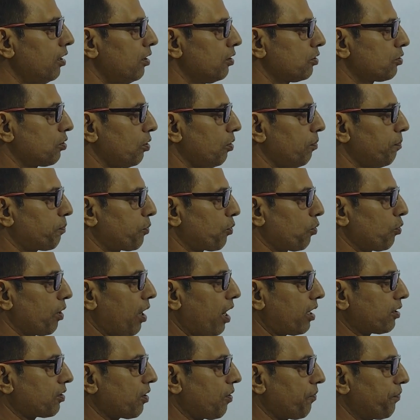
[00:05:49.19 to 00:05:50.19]
So
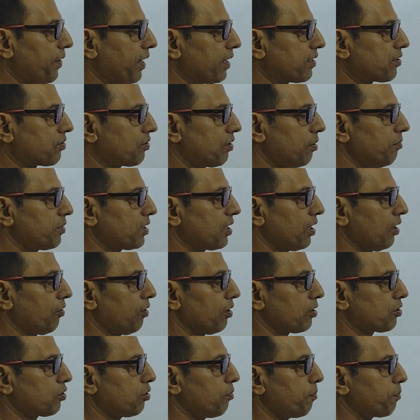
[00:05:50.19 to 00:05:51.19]
product of extremes
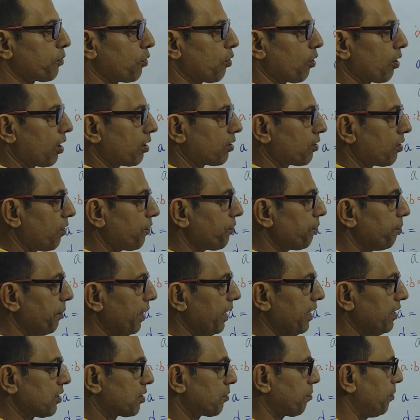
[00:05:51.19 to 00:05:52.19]
equals to product of
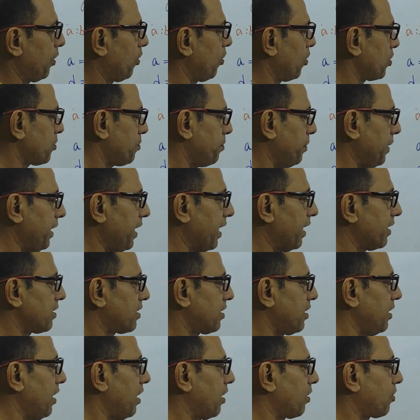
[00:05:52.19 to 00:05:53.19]
means, because B and
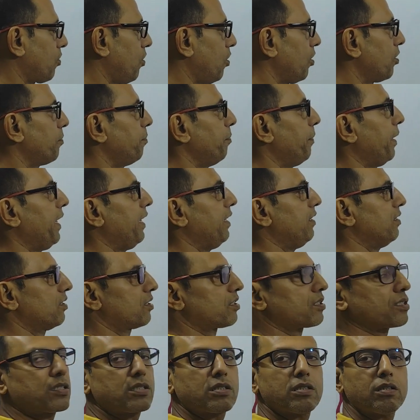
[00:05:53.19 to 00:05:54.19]
C are called
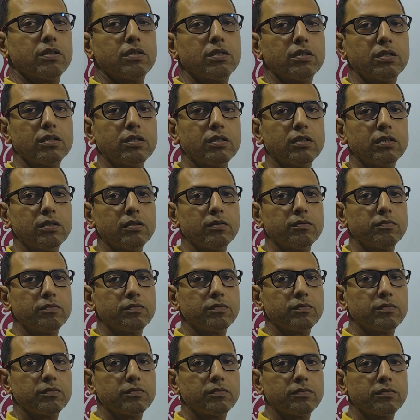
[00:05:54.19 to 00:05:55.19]
means,
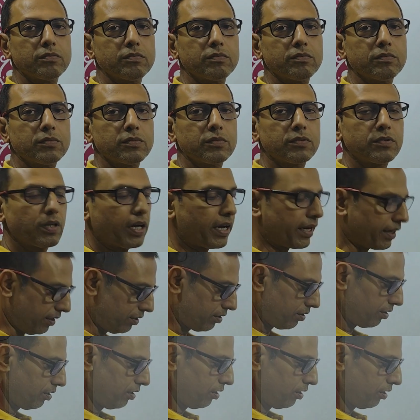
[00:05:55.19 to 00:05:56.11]
right?